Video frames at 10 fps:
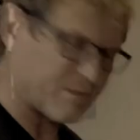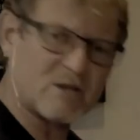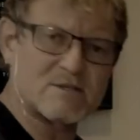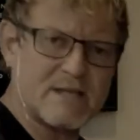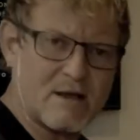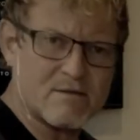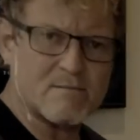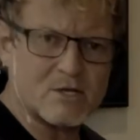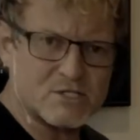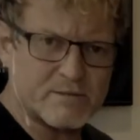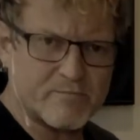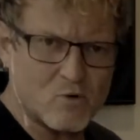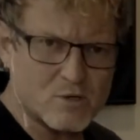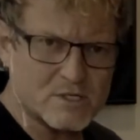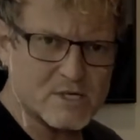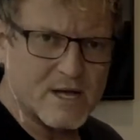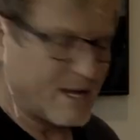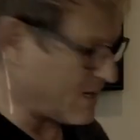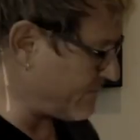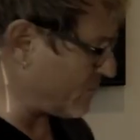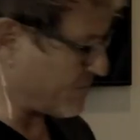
because they are the most important. And if you're